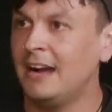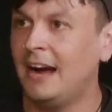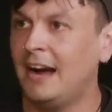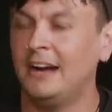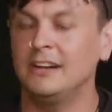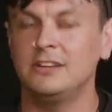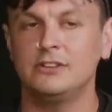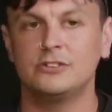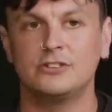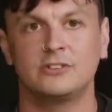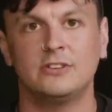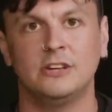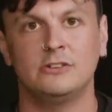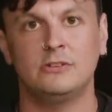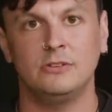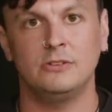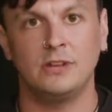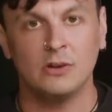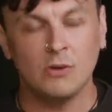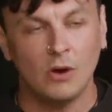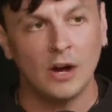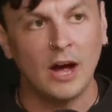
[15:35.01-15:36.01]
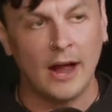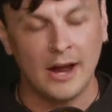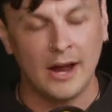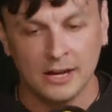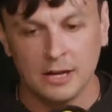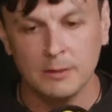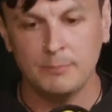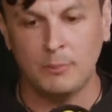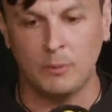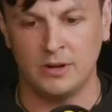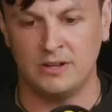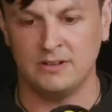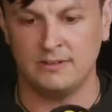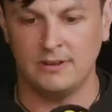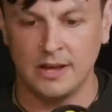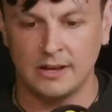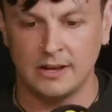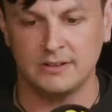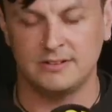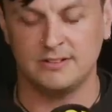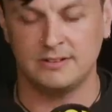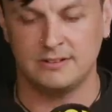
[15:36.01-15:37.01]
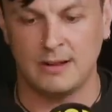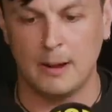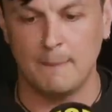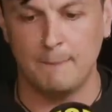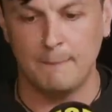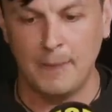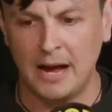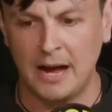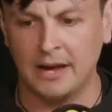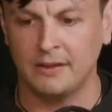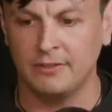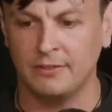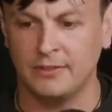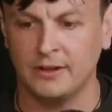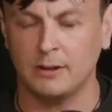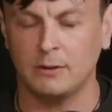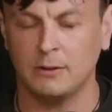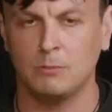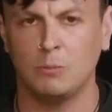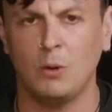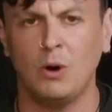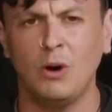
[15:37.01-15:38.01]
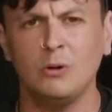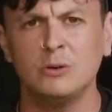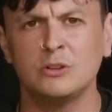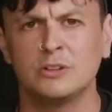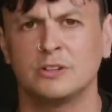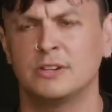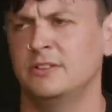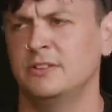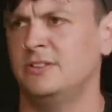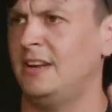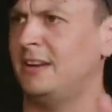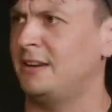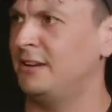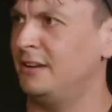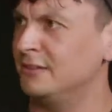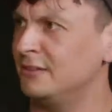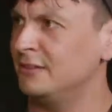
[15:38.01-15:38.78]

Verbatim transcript: And it's just like, do they not at any point take a step back and think, hold on a second,